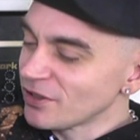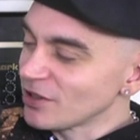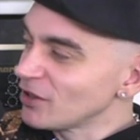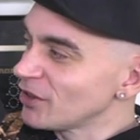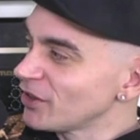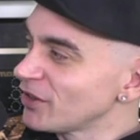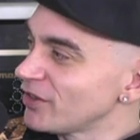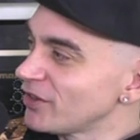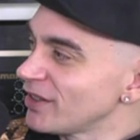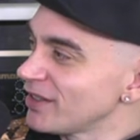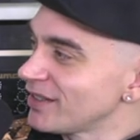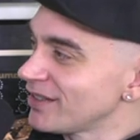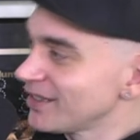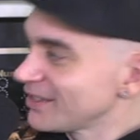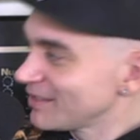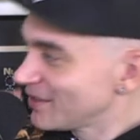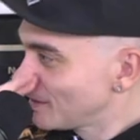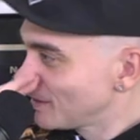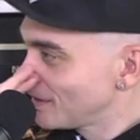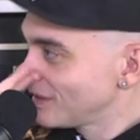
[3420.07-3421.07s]
filter like a, look, like
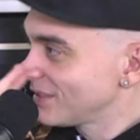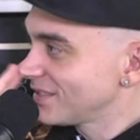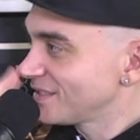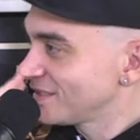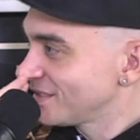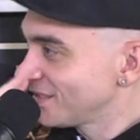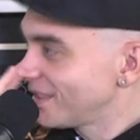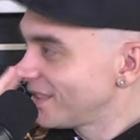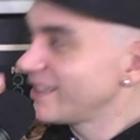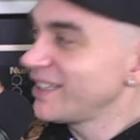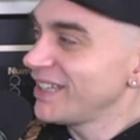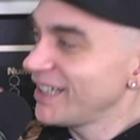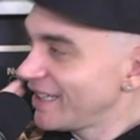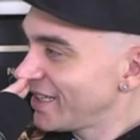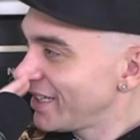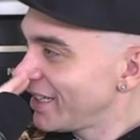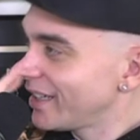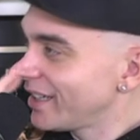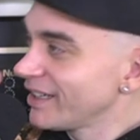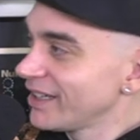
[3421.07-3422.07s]
that, a Viking like yeah,
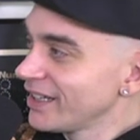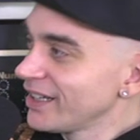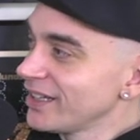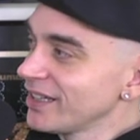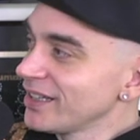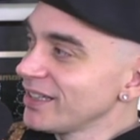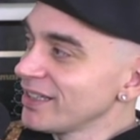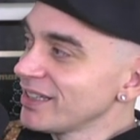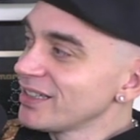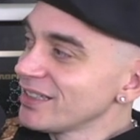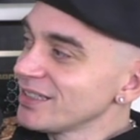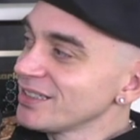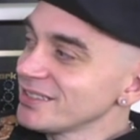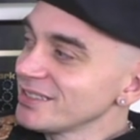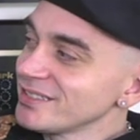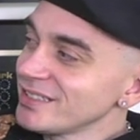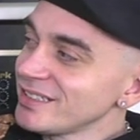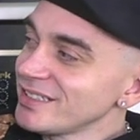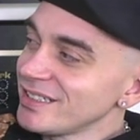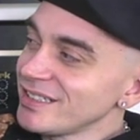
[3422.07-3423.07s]
yeah, yeah. graffiti.
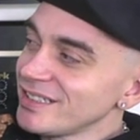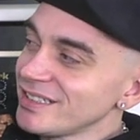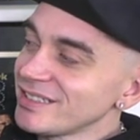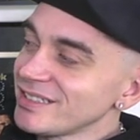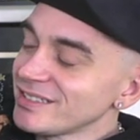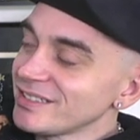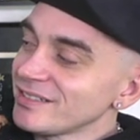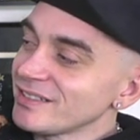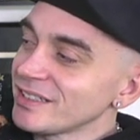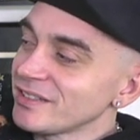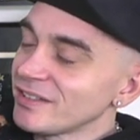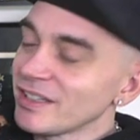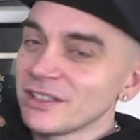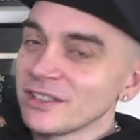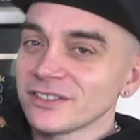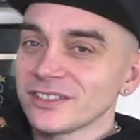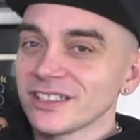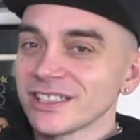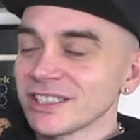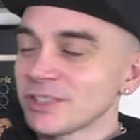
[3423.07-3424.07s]
yeah, yeah, yeah, yeah, totally.
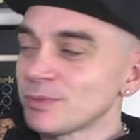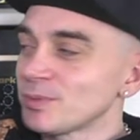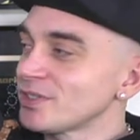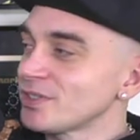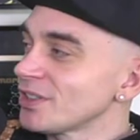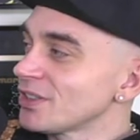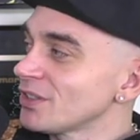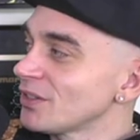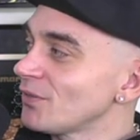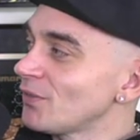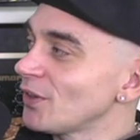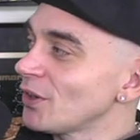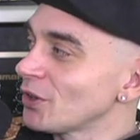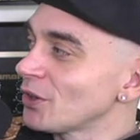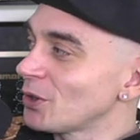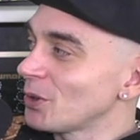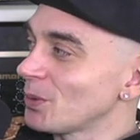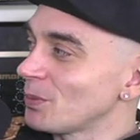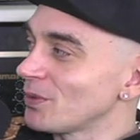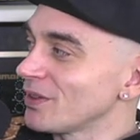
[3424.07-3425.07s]
That looks like it was done on a
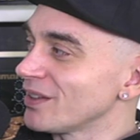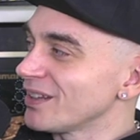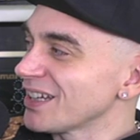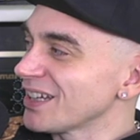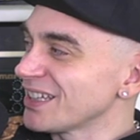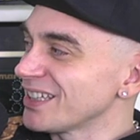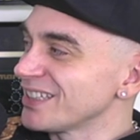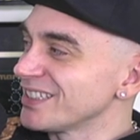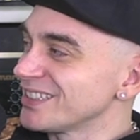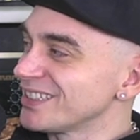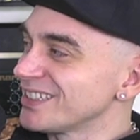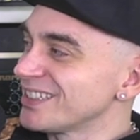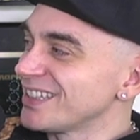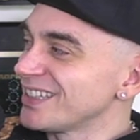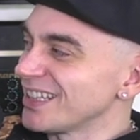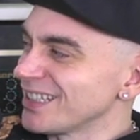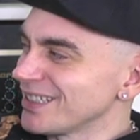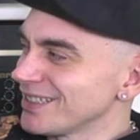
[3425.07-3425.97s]
photocopier. That kind of thing.